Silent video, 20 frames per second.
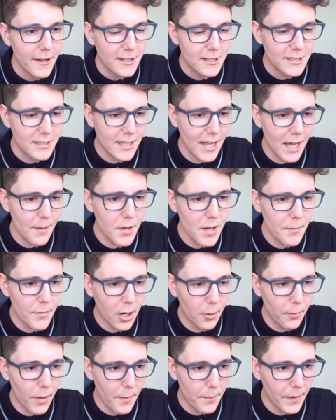Just let me
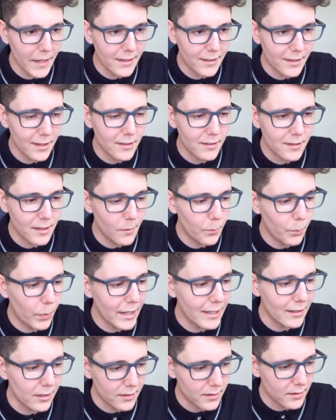build my pieces in
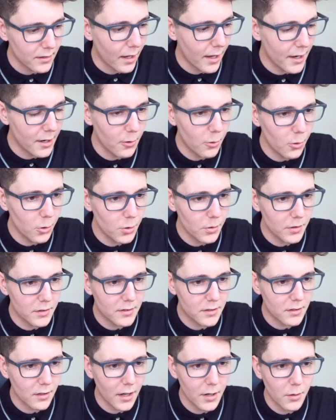peace. I don't want
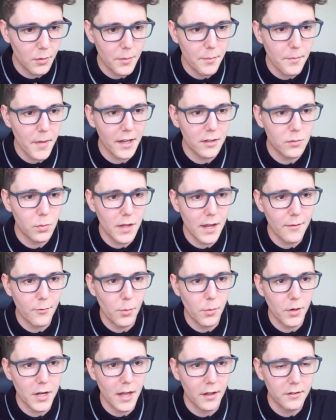to. I don't want to mess with
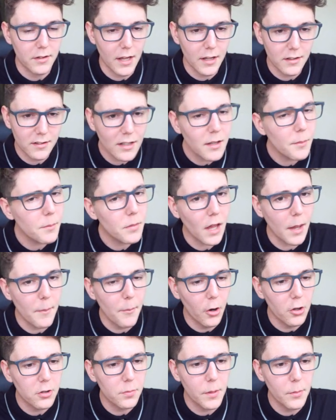everybody else. It seems like
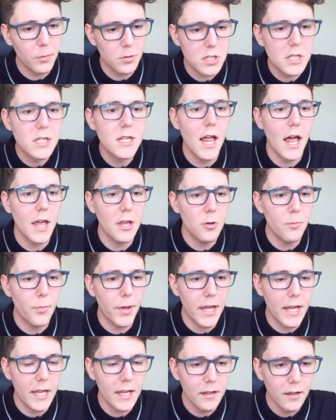most people just let you
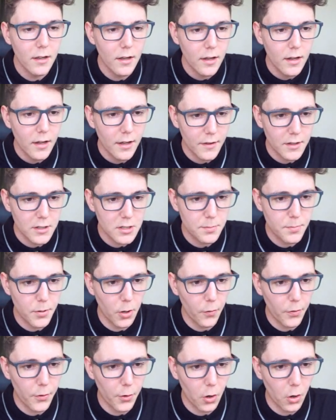be. they just
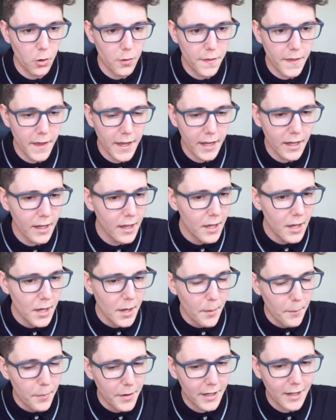build their own thing.
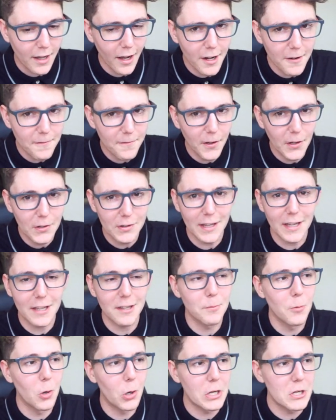But it kind of feels like
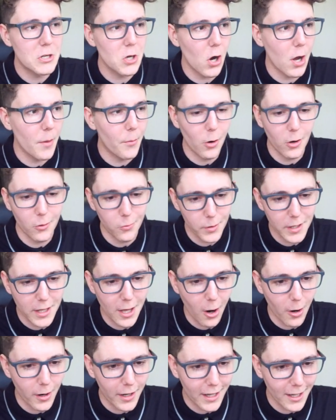it's more enjoyable if we
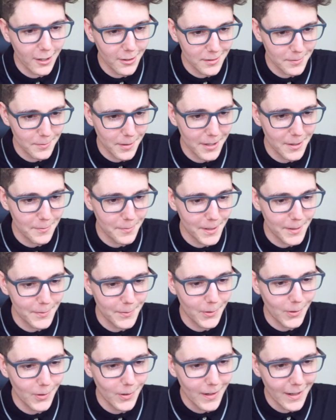go and kill some other
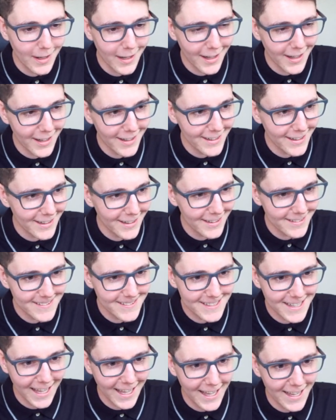people. Oh, I'm
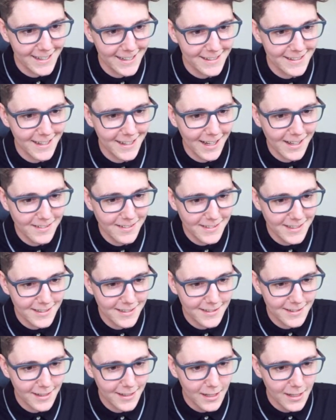scared. I'm a little.